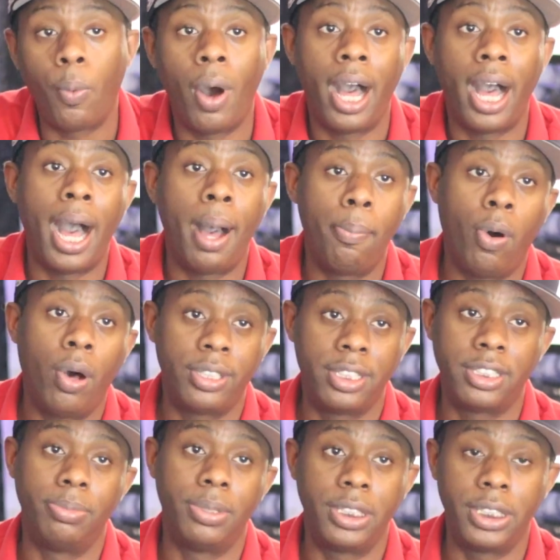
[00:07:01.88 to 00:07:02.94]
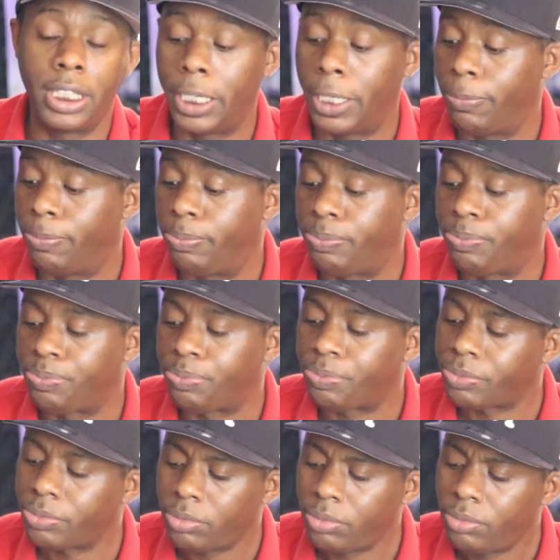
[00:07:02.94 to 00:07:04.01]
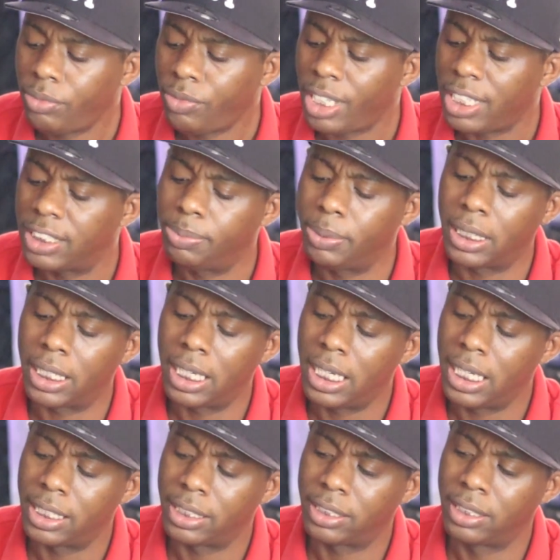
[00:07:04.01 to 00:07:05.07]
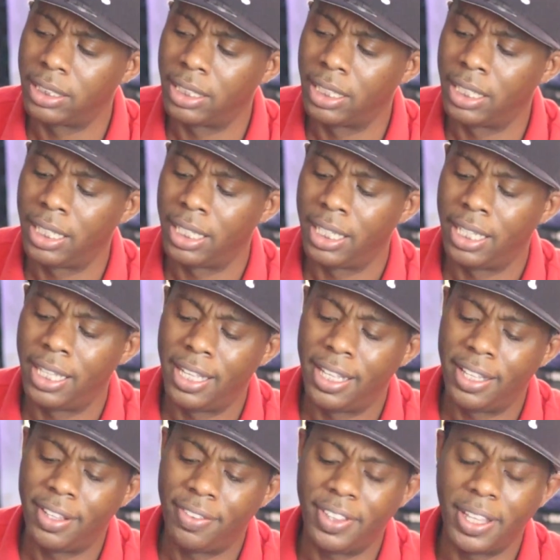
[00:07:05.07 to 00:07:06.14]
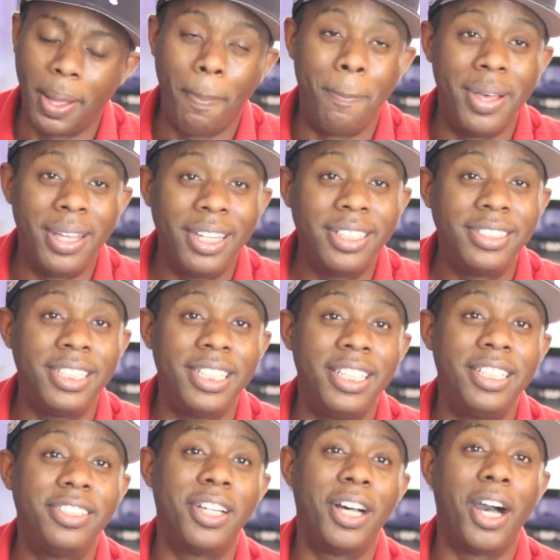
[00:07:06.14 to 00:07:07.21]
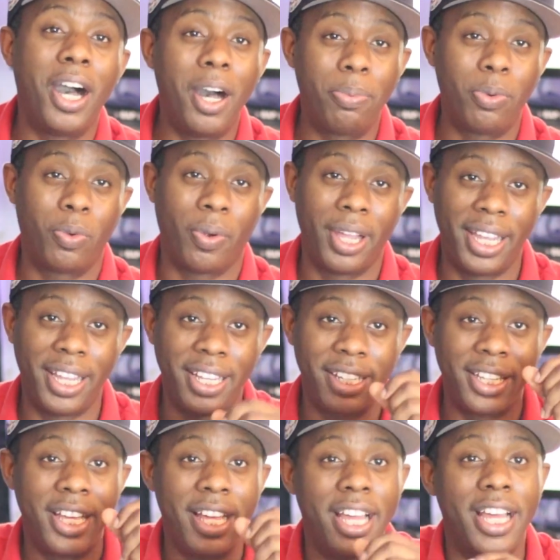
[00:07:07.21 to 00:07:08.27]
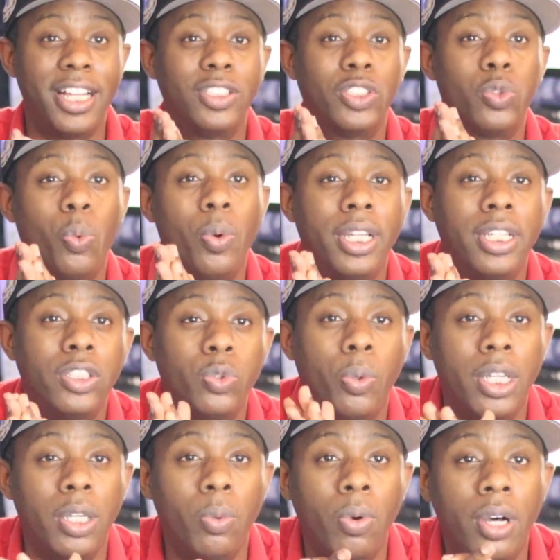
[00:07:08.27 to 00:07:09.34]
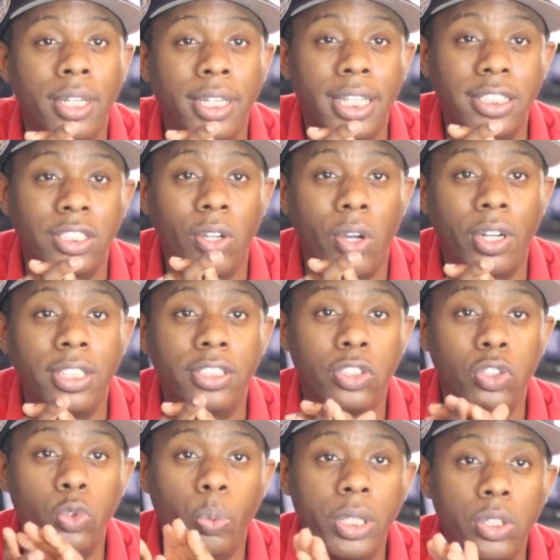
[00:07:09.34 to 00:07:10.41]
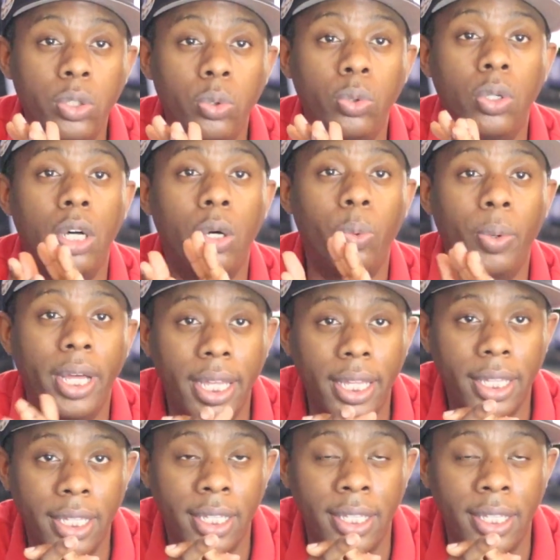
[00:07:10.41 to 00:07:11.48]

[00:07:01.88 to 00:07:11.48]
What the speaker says: why I bought this machine, because the ability to upgrade in 2021 is starting to dwindle away.